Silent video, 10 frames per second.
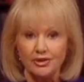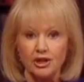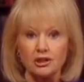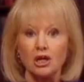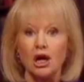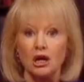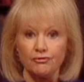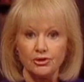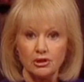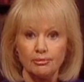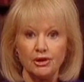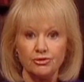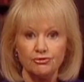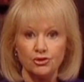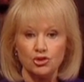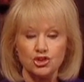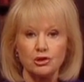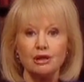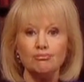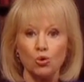they are confident about the future
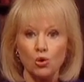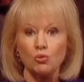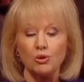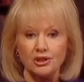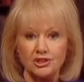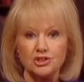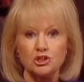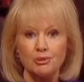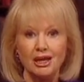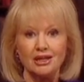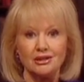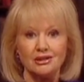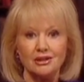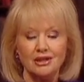and more willing to spend.